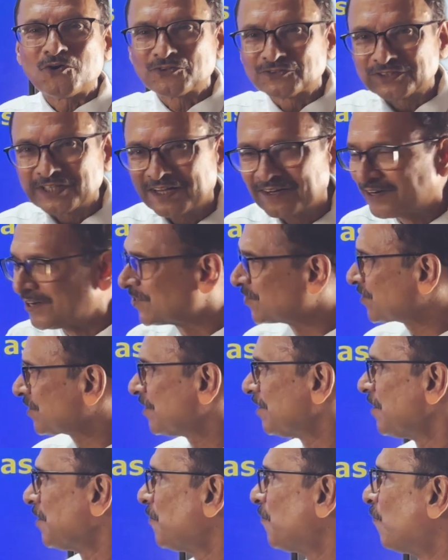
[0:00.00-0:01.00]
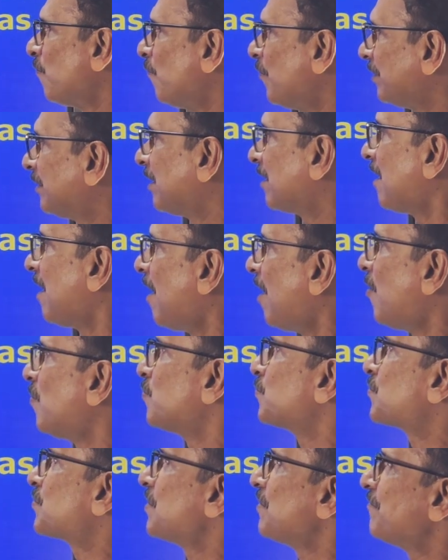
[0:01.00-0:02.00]
the risk, whether how
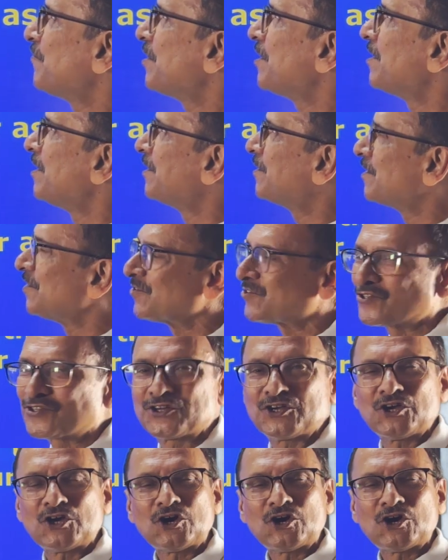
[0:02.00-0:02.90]
severe it is